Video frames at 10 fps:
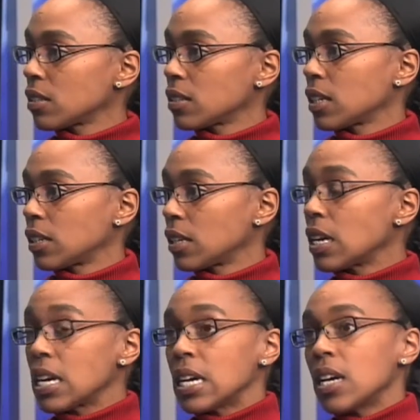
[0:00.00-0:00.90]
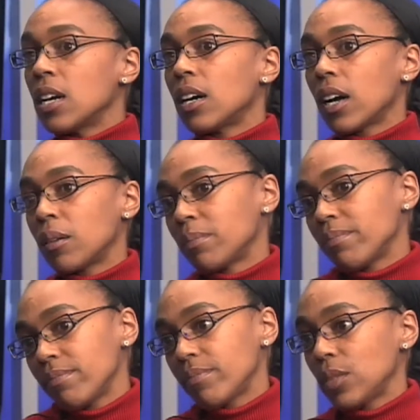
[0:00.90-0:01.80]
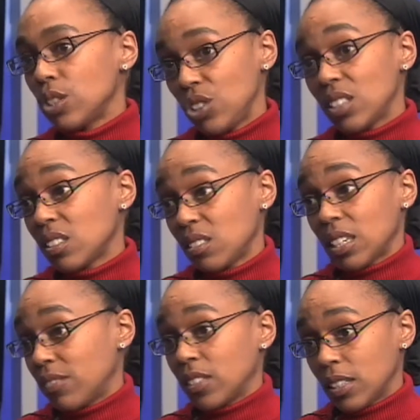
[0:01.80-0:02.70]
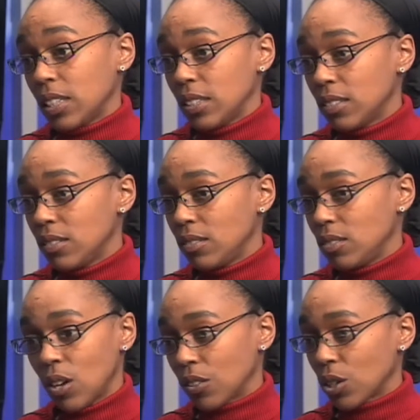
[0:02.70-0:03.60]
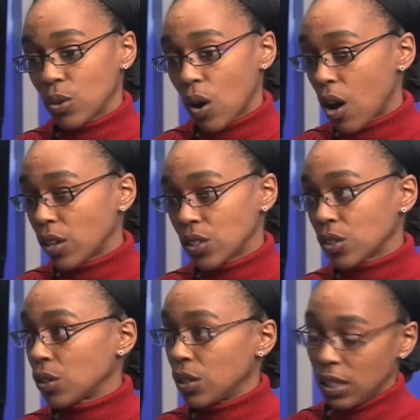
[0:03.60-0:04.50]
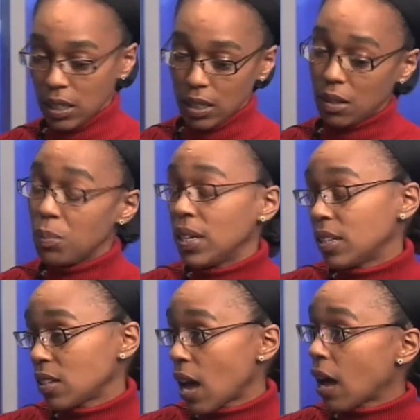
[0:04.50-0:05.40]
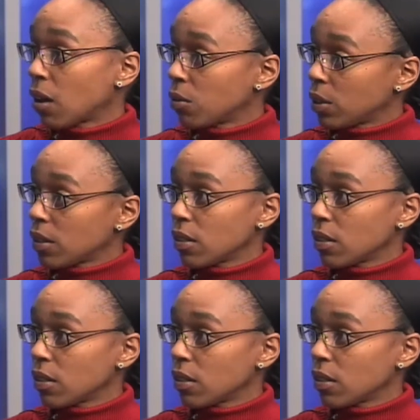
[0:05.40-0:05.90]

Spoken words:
and Jesus definitely on the cross, or the Pietà with